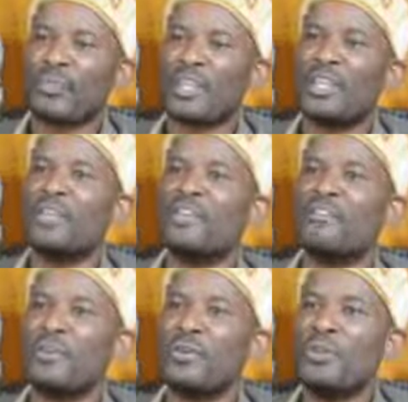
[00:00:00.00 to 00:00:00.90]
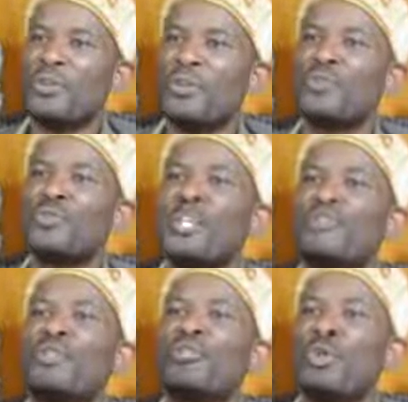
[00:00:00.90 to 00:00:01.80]
Therefore, which made
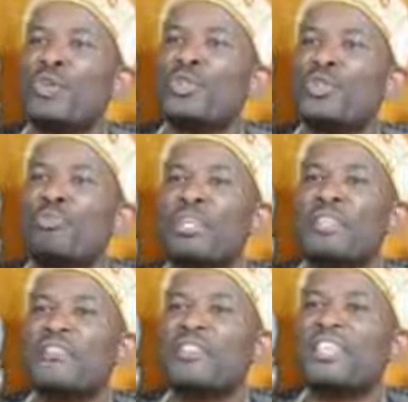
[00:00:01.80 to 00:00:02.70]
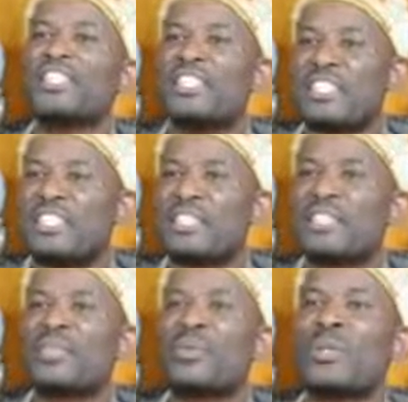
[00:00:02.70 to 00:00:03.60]
me bold to believe that
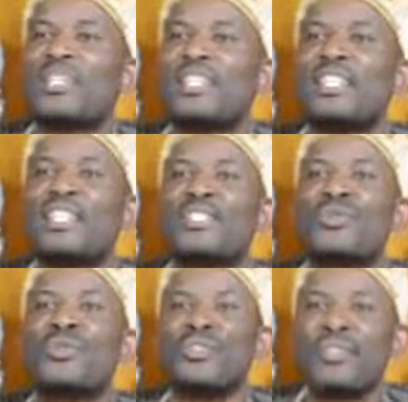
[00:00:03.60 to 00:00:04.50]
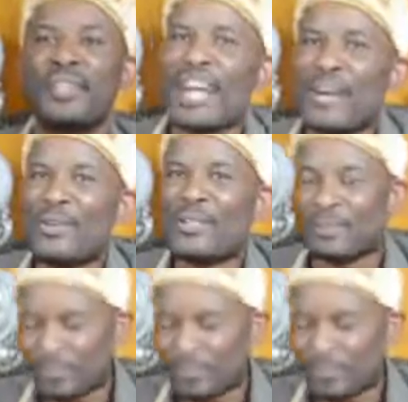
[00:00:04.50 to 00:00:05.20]
Jesus was telling the truth. Now,